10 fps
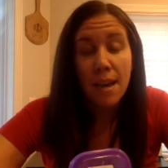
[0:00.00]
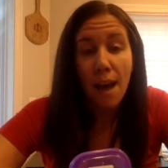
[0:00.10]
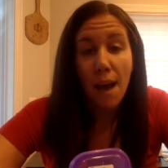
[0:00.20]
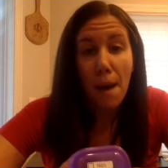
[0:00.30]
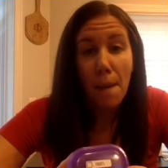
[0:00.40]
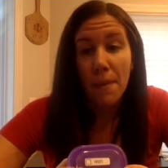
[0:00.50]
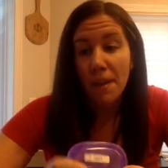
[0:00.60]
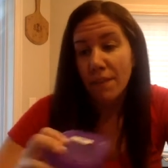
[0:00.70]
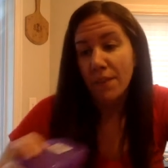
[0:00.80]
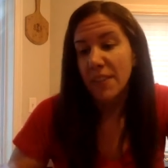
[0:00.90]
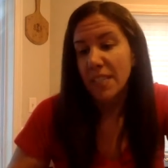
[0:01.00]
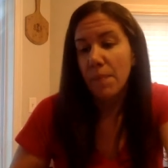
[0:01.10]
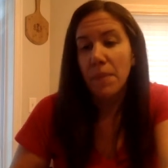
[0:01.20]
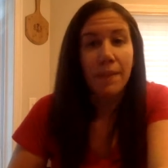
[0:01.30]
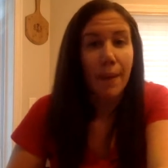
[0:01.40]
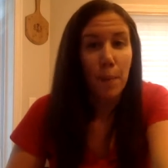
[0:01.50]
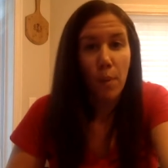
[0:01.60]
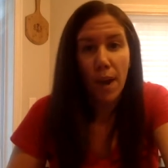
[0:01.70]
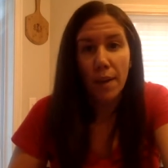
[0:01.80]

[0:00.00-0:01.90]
If it's something like bread,